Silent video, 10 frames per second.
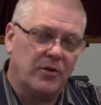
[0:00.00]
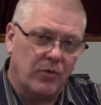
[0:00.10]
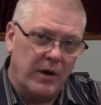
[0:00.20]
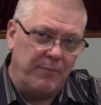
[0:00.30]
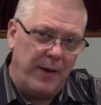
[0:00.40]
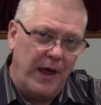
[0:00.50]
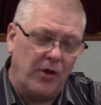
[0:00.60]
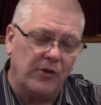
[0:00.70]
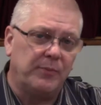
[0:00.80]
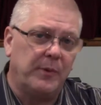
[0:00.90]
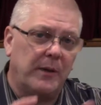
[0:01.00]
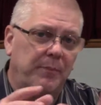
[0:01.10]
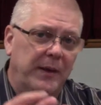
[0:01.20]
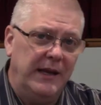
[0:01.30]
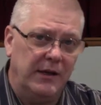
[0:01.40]
rebels, but
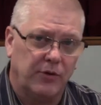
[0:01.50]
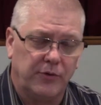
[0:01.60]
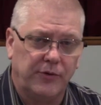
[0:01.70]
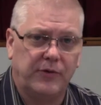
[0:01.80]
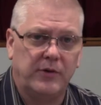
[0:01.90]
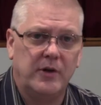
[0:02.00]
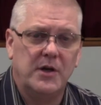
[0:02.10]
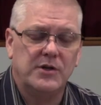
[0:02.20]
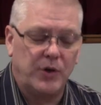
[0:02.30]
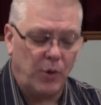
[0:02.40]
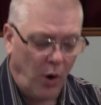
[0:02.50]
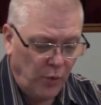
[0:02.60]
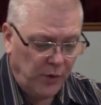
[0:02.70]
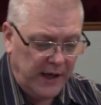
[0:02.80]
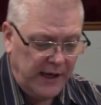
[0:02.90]
appeals to
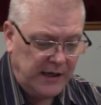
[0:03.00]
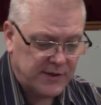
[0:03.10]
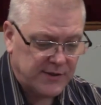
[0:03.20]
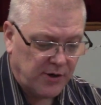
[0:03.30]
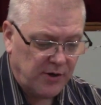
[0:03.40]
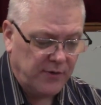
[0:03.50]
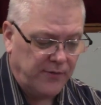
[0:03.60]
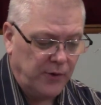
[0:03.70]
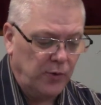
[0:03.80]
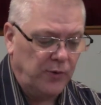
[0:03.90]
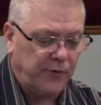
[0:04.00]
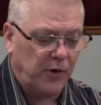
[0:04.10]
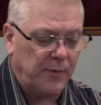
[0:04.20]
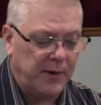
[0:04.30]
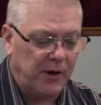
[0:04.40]
only eat certain foods
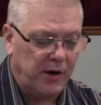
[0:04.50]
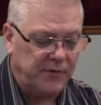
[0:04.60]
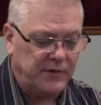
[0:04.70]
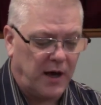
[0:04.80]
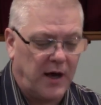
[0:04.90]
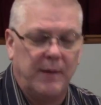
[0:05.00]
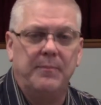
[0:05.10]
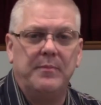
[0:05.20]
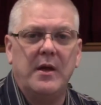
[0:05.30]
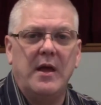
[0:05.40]
for a period of time,